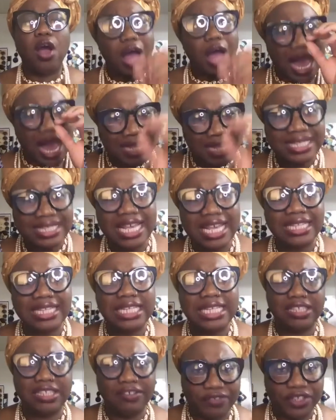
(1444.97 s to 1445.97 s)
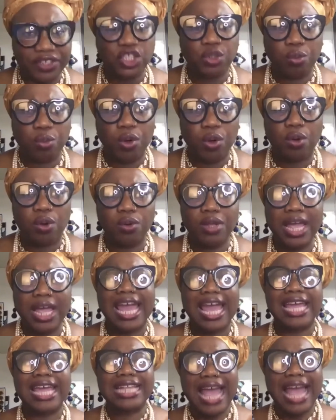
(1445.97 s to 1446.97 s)
as an individual
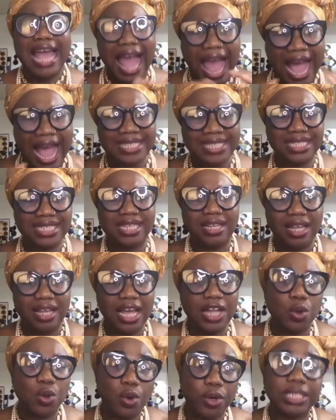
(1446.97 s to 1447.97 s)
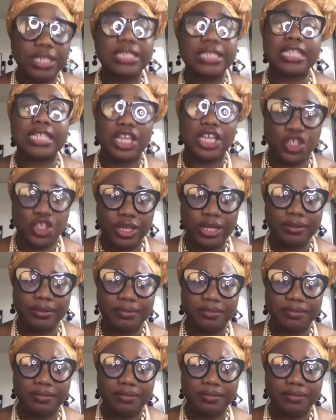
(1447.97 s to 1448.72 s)
and as an organization.